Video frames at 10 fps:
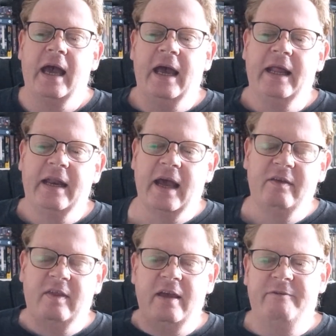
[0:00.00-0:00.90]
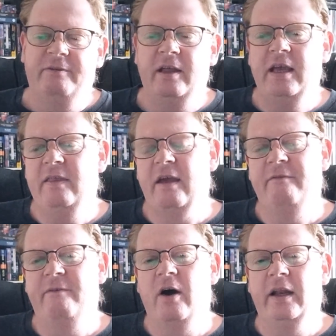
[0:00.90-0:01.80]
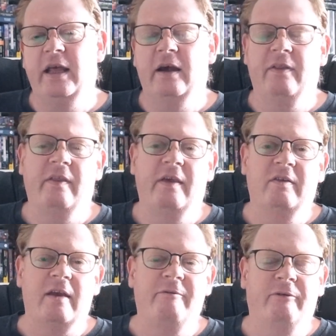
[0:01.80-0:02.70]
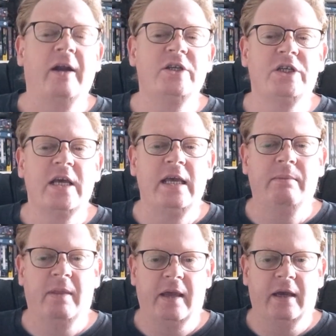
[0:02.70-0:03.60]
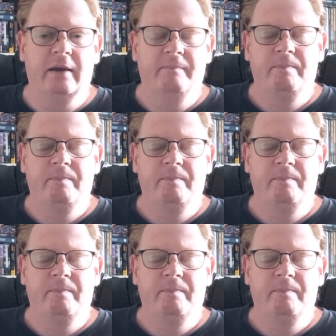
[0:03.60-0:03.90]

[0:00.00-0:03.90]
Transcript: And as they flee, they find out that there's a French team there.